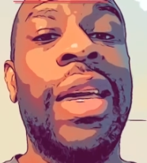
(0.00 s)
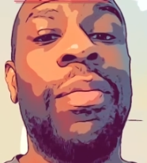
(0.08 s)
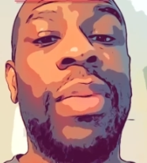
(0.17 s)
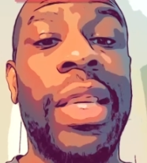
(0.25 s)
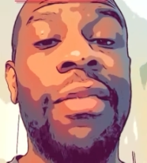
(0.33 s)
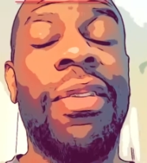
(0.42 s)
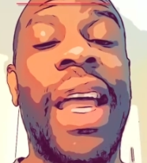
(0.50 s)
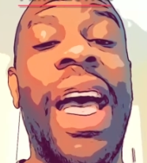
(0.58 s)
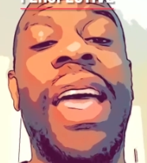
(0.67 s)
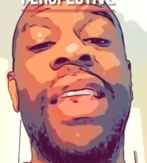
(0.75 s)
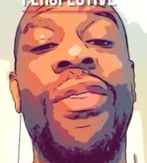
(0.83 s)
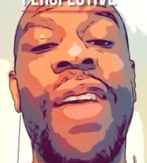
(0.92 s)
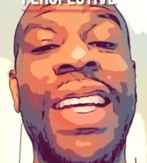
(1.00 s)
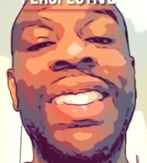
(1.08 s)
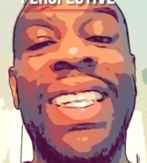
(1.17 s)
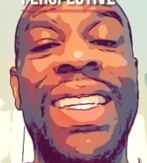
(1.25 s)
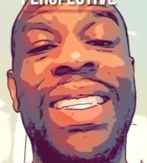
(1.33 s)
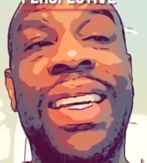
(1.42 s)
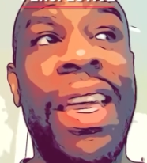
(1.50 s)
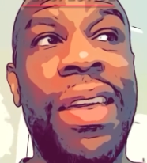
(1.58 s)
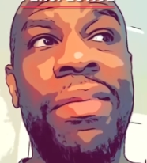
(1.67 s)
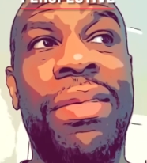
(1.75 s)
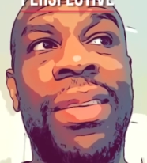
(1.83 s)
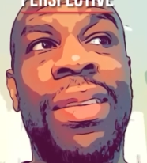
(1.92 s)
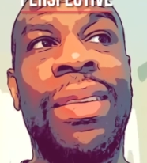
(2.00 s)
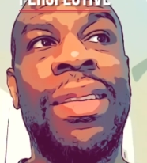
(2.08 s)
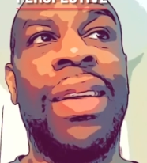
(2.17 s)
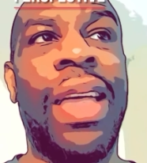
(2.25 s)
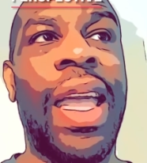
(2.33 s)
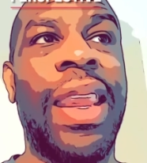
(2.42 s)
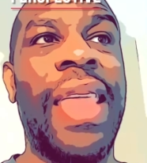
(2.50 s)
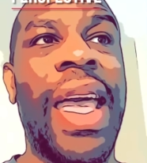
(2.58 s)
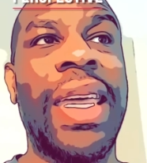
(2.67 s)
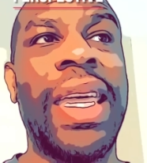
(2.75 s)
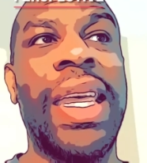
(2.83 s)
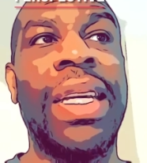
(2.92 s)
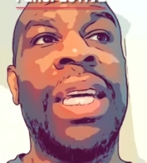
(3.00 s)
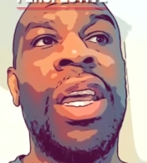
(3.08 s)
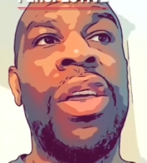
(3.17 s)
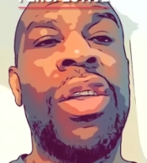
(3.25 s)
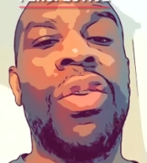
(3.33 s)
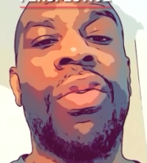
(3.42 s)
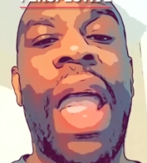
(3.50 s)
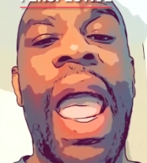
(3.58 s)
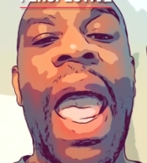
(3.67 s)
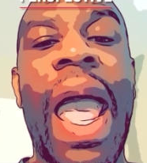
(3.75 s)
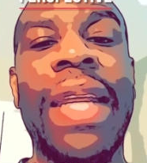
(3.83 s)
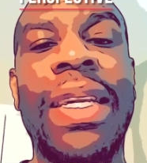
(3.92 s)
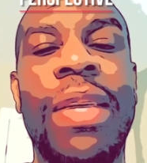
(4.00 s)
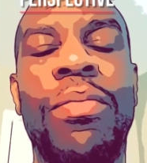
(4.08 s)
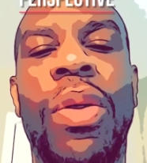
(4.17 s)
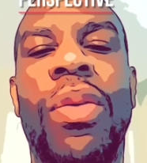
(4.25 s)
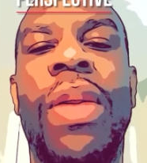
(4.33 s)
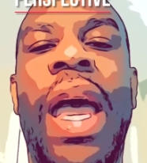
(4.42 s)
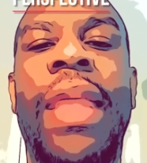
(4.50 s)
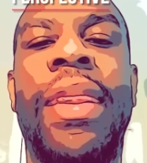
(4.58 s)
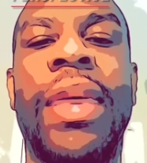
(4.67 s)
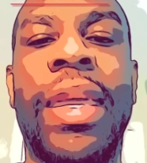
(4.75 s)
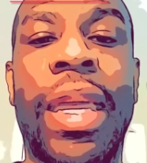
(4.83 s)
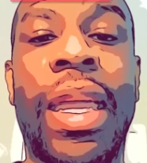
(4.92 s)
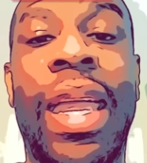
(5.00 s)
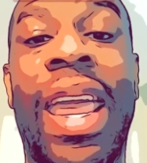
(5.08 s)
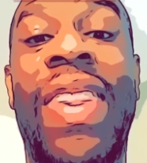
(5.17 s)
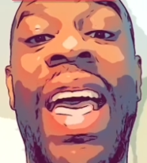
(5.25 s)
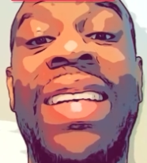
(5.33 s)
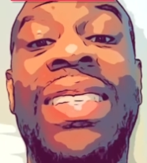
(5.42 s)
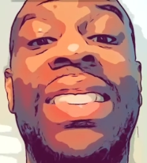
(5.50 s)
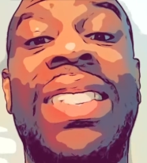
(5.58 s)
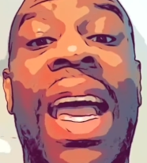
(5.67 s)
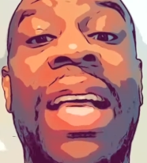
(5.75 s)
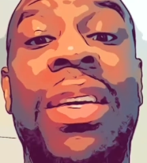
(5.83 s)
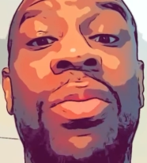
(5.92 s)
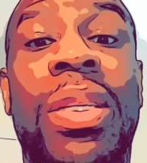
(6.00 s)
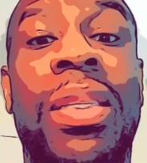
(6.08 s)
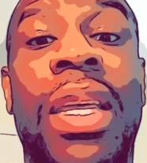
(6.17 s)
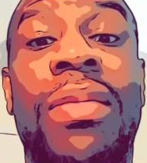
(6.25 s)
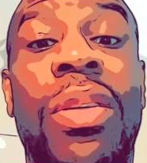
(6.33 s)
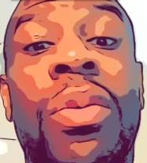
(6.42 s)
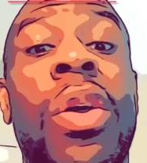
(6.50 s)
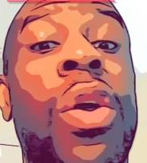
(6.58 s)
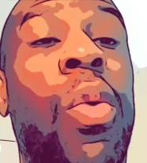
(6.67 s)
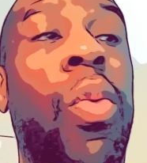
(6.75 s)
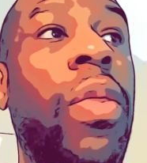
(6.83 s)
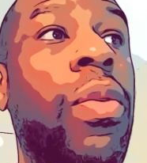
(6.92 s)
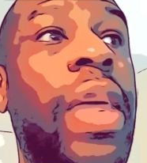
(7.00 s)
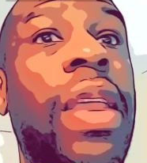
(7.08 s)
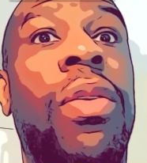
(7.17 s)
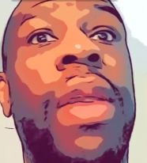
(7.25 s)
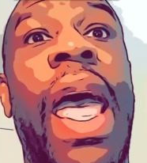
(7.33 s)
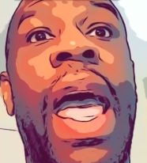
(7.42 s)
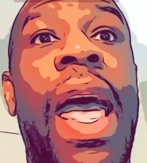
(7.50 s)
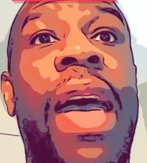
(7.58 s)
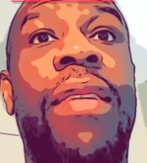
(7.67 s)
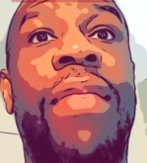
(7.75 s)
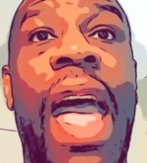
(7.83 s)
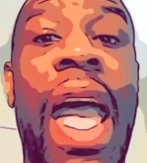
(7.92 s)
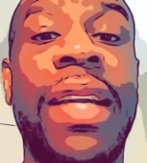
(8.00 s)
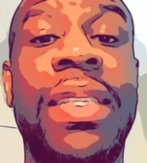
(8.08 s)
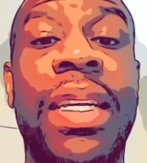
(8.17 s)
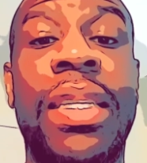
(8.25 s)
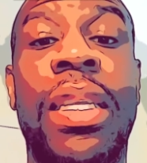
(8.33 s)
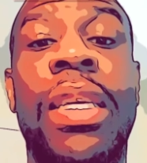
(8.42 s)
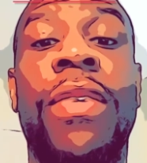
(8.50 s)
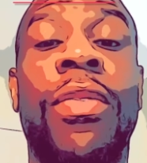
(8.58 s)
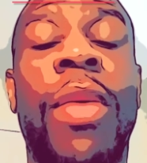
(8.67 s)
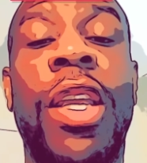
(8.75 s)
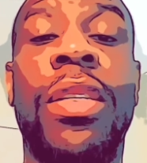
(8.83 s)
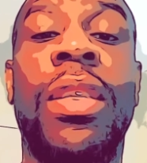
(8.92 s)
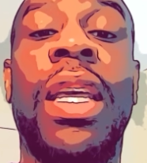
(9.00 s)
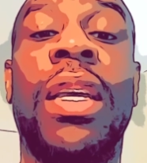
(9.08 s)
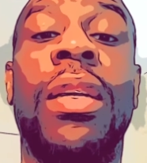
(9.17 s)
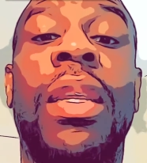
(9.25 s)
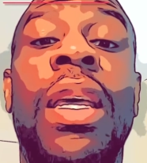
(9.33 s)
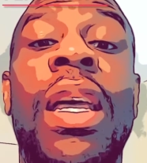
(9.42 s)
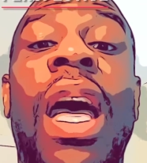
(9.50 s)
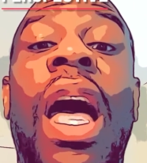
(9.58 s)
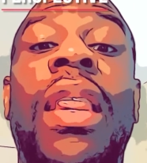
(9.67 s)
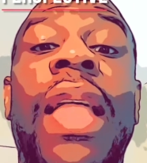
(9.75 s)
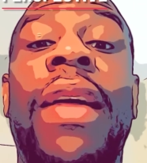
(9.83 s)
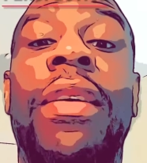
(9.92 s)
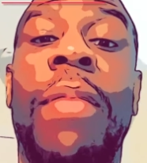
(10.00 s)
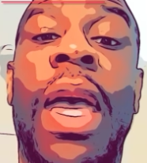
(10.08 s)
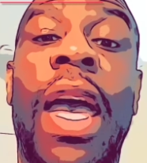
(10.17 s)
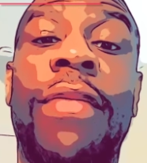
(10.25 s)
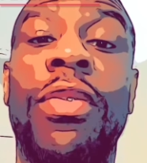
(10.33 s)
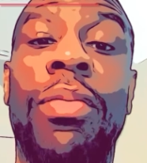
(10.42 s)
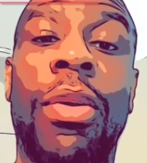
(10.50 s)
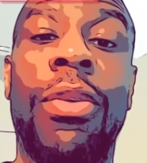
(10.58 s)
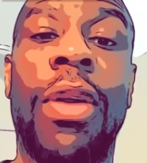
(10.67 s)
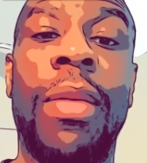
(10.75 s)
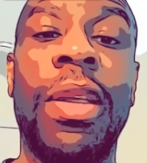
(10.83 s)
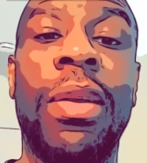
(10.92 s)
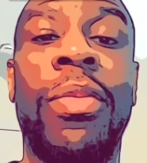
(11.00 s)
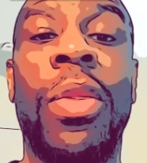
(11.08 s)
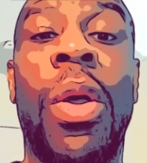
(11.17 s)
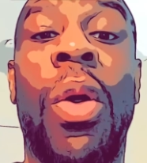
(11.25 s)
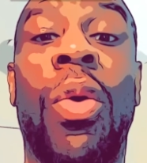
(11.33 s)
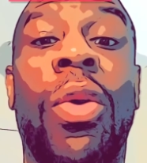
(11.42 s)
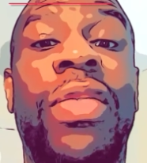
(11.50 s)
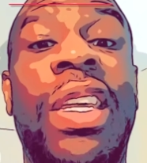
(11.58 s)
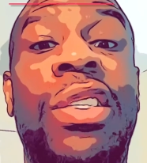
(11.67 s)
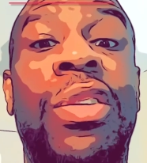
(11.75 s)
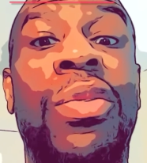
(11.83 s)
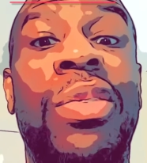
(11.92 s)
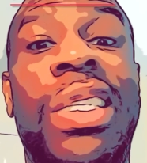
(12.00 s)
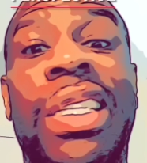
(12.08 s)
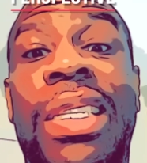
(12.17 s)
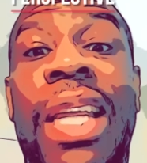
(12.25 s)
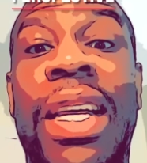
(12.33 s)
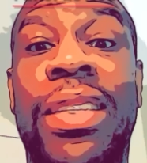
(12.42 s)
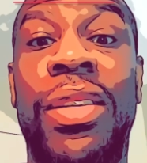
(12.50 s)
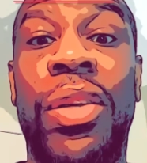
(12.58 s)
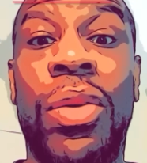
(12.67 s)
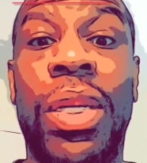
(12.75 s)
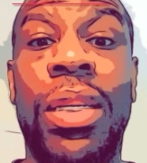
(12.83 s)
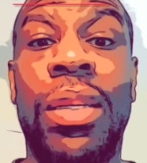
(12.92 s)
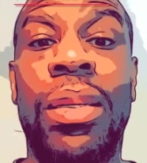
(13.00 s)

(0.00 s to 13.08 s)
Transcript: Believe it or not, you're actually a slave. And in that case, you're acting, but you're not thinking. And that's exactly what slaves do. Whether they don't have access to the information that could allow them to have new programming, or if they choose just not to do it